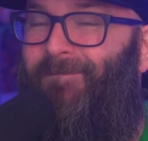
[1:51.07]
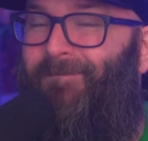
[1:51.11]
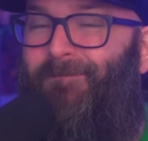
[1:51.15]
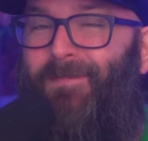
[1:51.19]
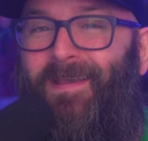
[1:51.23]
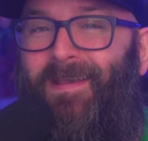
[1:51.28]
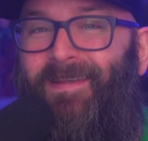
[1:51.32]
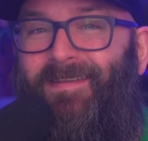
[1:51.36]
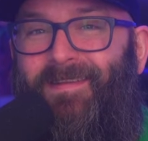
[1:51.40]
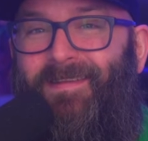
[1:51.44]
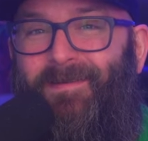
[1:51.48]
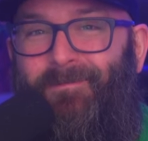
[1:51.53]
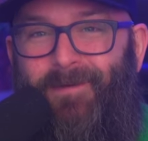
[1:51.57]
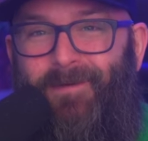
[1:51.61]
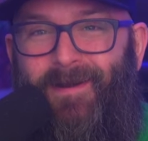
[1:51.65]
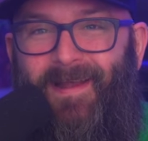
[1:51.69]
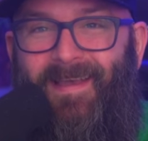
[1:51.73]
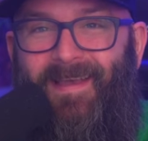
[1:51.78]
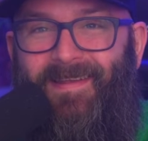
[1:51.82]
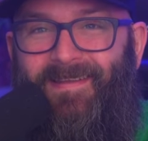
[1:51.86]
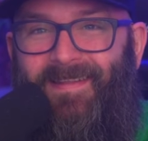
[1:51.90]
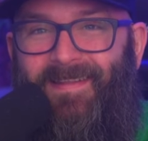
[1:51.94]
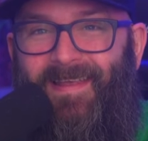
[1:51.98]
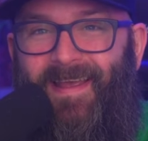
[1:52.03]
Big
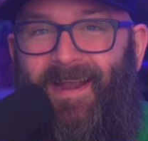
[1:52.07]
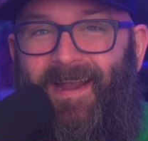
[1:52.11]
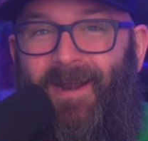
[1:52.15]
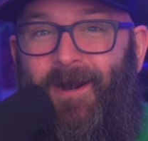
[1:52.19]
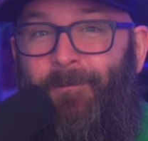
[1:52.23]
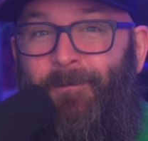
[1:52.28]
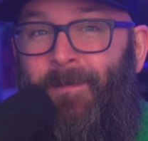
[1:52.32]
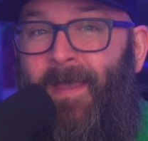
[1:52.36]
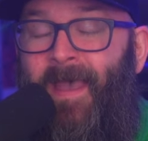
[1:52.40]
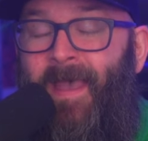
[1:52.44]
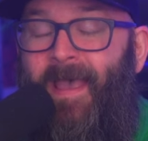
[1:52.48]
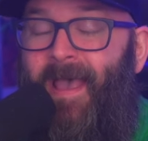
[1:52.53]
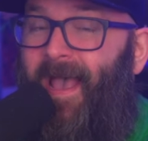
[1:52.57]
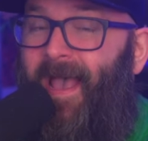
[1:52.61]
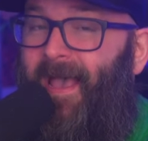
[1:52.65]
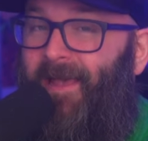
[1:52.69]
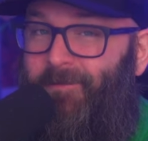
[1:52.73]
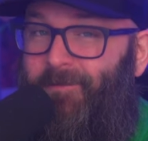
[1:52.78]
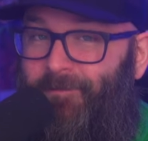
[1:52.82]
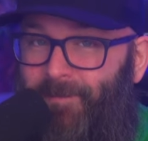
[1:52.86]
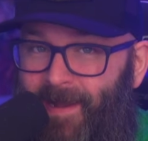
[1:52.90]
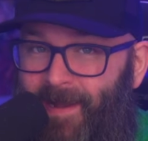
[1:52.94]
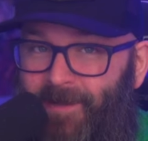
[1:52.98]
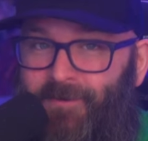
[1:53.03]
surprise there.
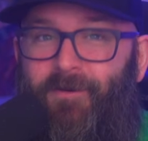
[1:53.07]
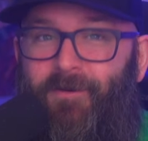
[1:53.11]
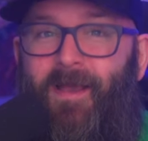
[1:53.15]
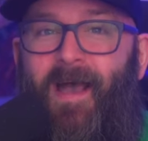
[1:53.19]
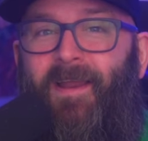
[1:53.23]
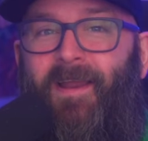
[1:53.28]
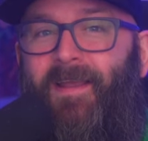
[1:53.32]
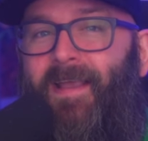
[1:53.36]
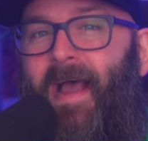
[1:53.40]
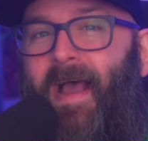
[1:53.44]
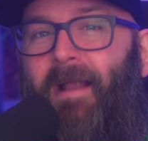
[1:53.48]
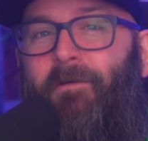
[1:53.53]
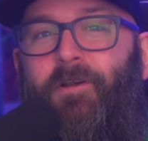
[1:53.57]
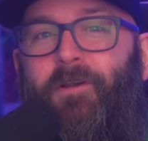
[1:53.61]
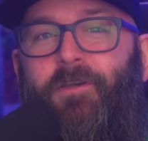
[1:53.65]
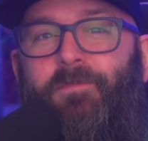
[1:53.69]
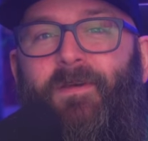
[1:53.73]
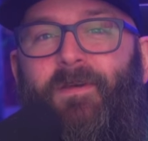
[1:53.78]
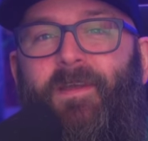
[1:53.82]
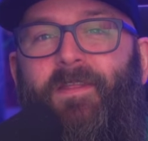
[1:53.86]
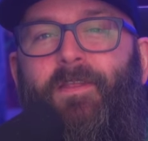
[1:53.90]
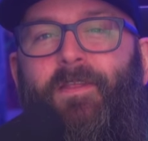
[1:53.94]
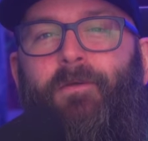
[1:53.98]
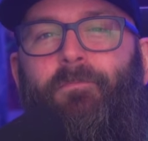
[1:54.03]
As patriotic
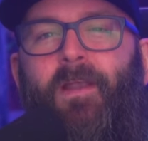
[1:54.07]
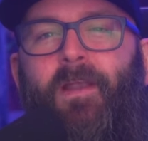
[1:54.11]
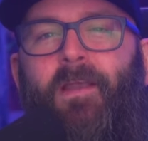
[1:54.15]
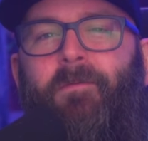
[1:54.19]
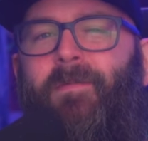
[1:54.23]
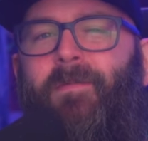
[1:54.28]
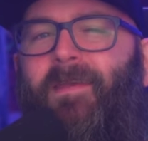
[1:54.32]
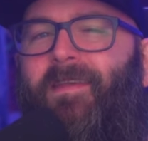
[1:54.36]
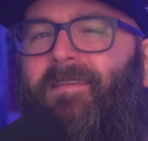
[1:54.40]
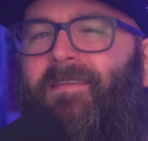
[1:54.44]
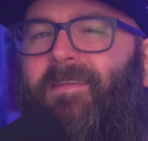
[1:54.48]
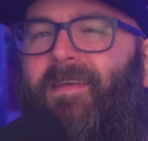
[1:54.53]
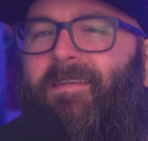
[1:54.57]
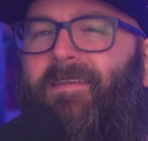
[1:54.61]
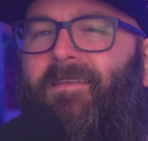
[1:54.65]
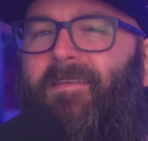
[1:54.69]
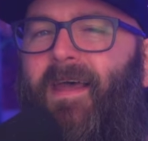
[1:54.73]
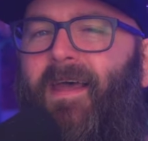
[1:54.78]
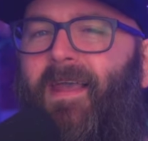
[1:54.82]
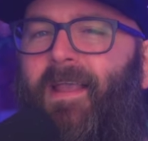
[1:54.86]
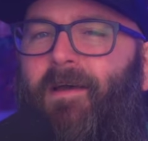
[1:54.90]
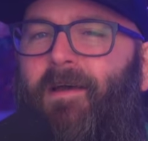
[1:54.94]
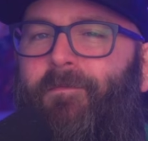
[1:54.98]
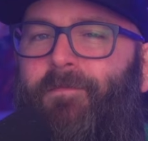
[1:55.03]
Irishmen, the Rigbys'
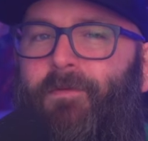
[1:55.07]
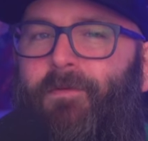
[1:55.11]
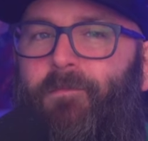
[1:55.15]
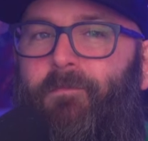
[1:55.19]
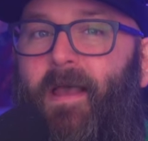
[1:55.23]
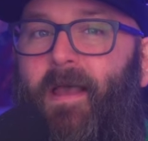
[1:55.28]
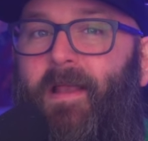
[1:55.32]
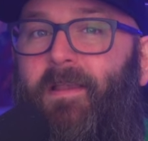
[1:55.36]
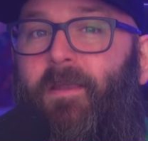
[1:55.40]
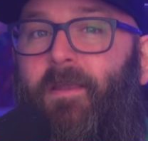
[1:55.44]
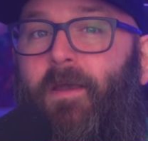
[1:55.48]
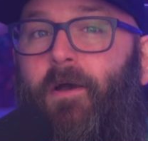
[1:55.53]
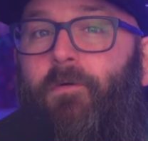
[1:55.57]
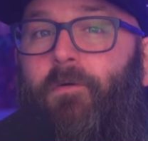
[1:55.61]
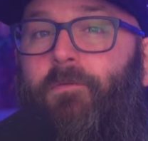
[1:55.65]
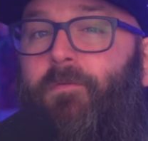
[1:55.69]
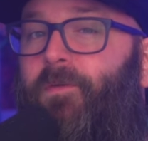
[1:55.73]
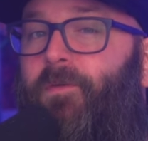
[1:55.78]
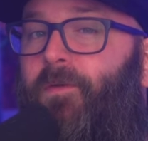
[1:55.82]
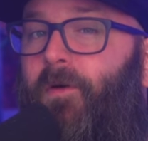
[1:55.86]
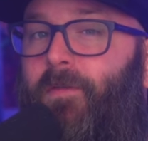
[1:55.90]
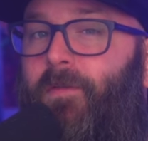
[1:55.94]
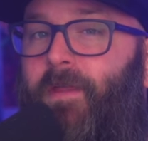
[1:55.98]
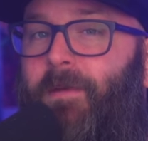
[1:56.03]
dislike of the Redcoats
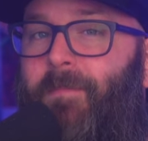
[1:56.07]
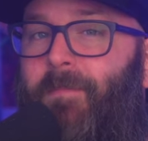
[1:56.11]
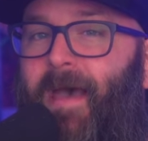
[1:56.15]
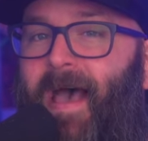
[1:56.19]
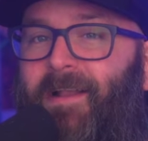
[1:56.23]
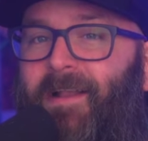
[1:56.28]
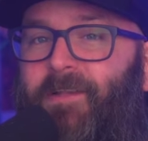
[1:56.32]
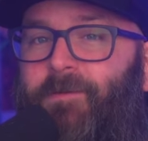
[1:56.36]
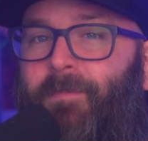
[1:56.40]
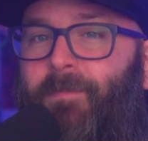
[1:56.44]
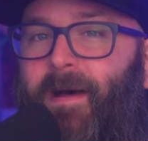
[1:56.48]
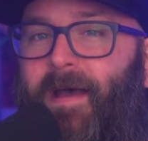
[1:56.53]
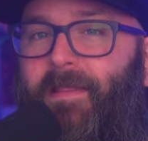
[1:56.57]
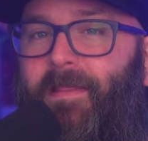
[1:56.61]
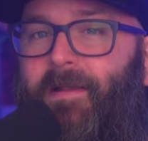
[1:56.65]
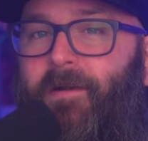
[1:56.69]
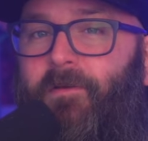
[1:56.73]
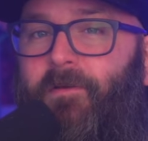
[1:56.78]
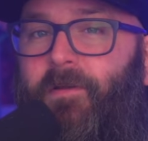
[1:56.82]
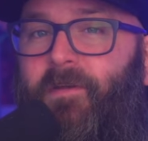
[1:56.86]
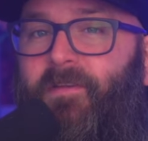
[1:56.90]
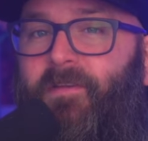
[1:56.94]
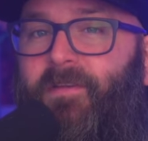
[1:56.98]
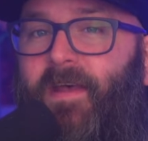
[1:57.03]
was only matched by
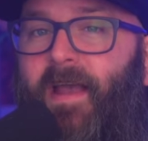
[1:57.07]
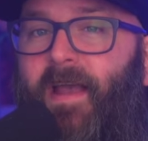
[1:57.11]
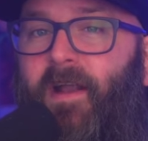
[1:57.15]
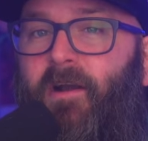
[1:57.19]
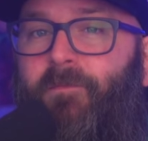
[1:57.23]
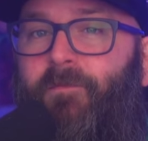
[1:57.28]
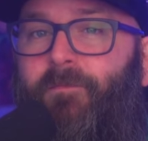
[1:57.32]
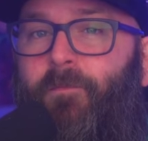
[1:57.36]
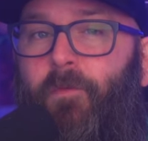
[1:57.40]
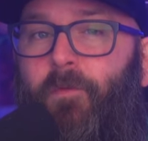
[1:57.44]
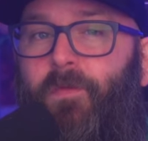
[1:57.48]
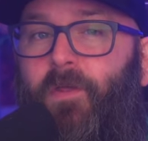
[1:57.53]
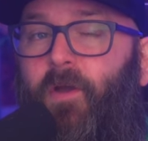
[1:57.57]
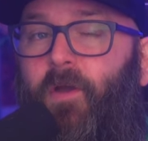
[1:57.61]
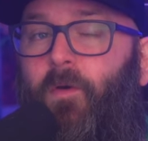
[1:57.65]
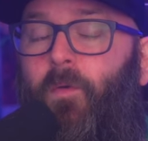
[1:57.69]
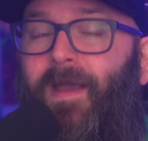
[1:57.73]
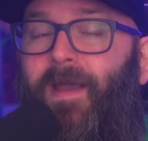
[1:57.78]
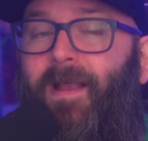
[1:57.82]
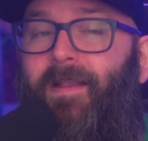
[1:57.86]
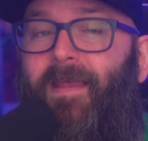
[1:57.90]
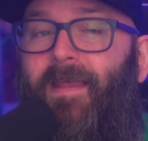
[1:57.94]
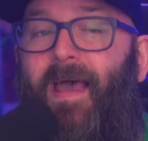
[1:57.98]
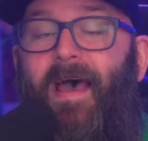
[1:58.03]
their desire for the
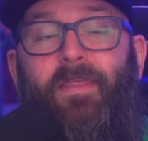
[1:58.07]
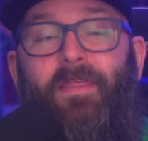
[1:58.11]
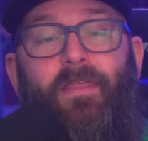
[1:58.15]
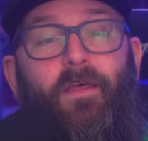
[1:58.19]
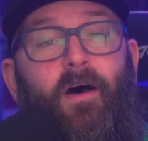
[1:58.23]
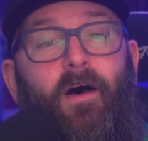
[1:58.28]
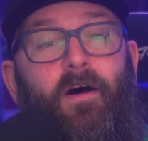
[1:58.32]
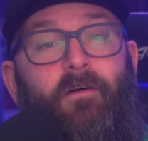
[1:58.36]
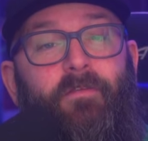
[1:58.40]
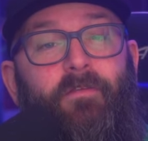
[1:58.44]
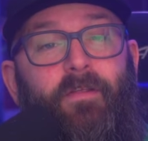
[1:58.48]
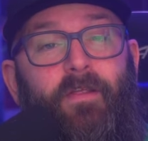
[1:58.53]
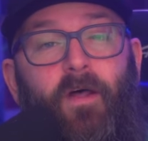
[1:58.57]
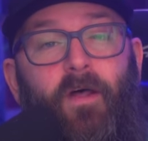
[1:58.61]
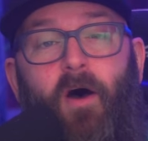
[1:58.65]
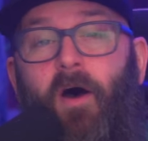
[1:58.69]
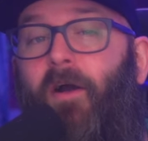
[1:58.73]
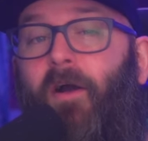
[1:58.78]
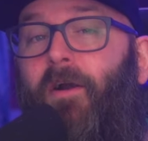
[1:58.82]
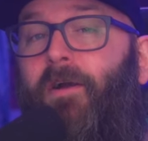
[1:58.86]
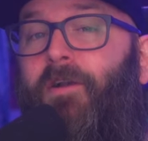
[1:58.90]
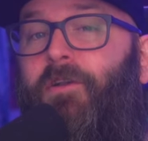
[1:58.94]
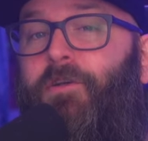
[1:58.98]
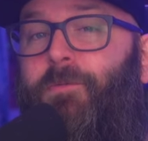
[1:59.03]
quick death of
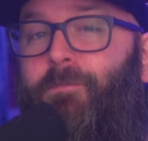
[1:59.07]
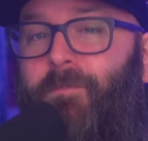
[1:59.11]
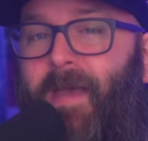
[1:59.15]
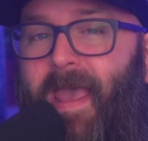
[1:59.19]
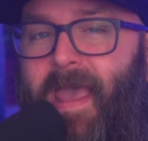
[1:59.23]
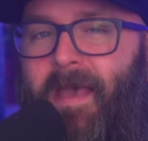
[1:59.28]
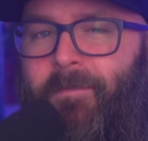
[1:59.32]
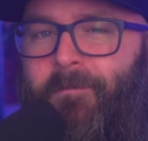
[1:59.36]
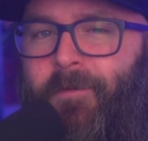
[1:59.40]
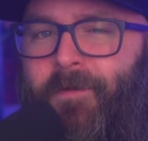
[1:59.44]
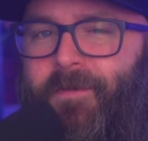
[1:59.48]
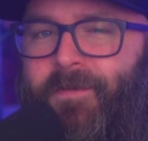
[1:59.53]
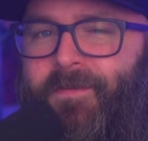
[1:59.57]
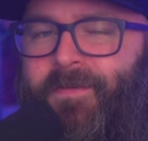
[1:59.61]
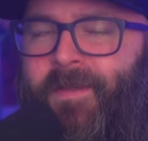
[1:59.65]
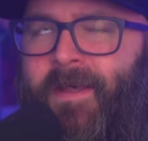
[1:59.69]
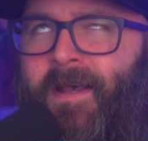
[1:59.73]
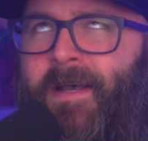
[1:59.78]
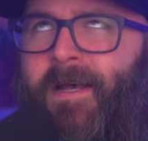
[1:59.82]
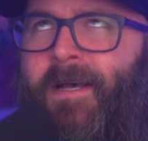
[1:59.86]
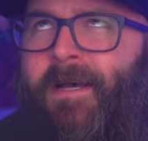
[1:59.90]
large mammals.